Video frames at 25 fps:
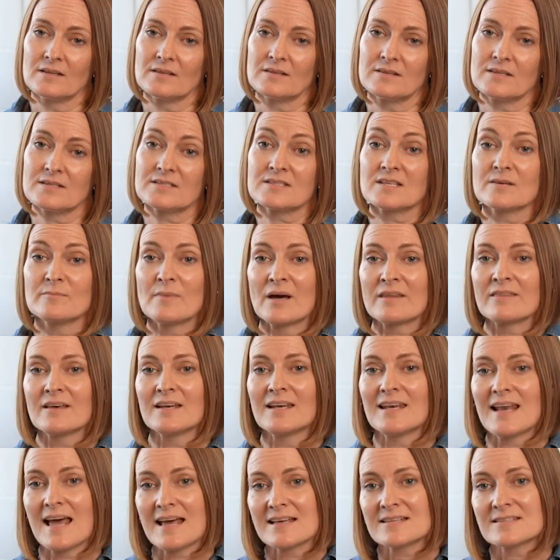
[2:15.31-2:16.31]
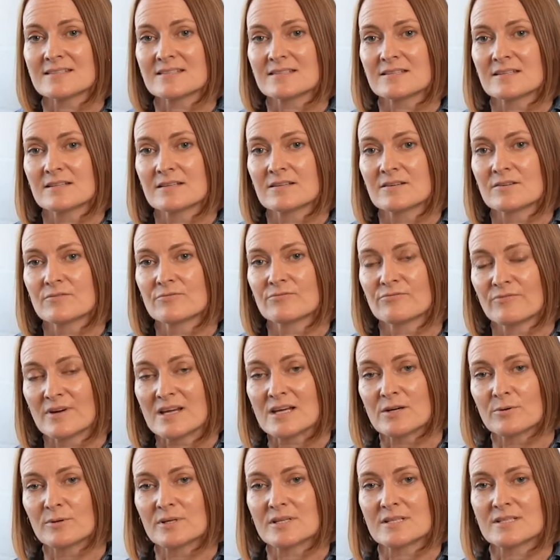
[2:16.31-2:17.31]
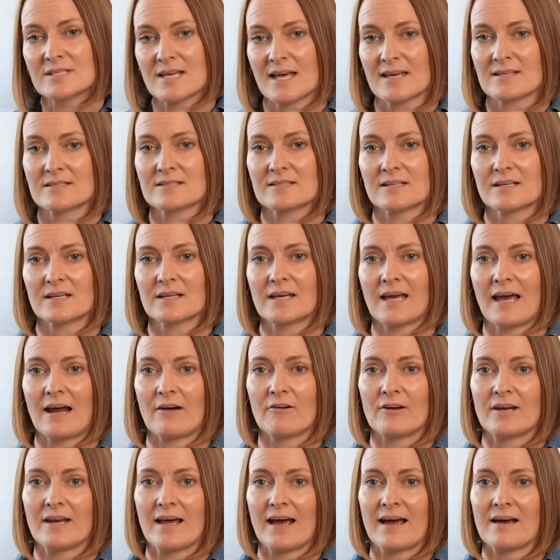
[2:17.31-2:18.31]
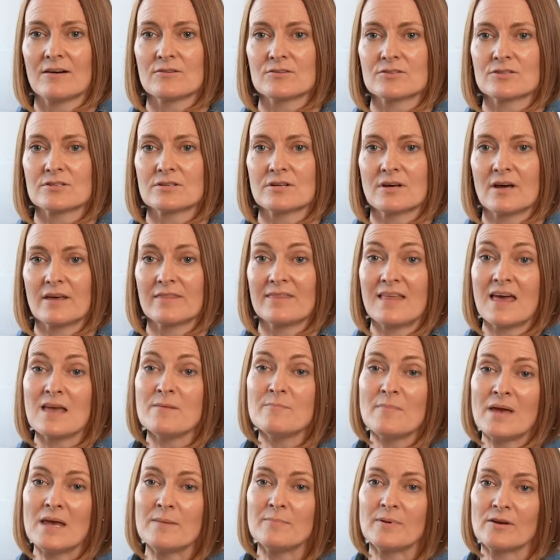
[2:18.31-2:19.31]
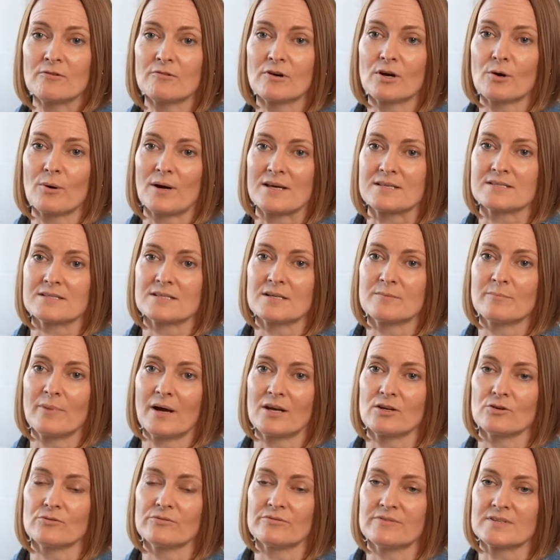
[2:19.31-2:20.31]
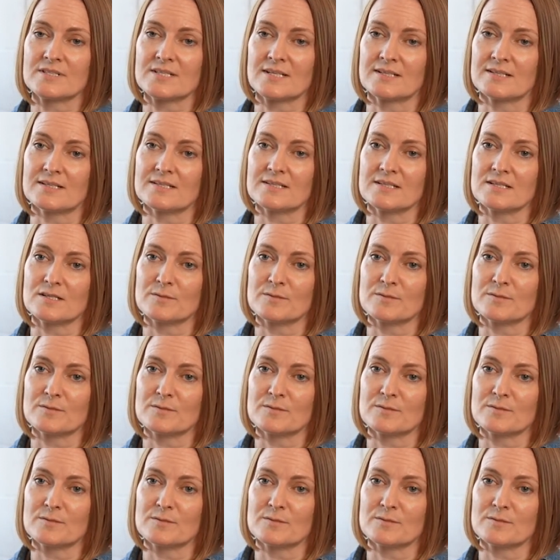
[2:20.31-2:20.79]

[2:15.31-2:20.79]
There's some other less frequent tests that are carried out, and they may be requested by your fertility